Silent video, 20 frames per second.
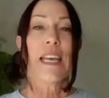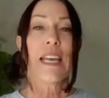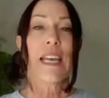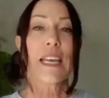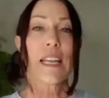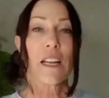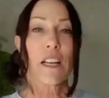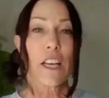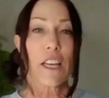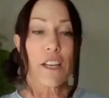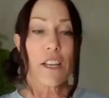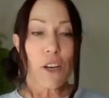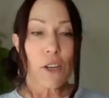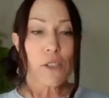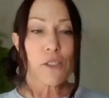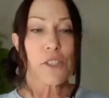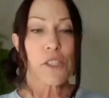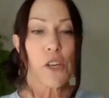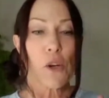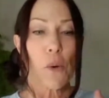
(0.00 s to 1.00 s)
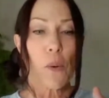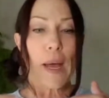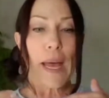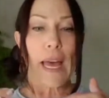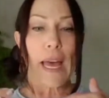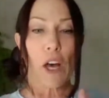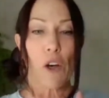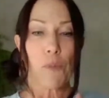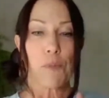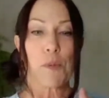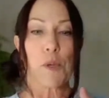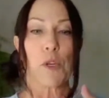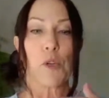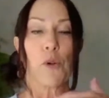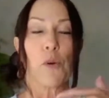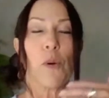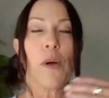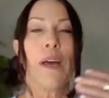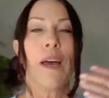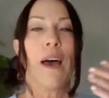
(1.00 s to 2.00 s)
It can also help
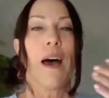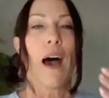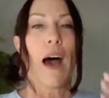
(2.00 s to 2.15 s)
you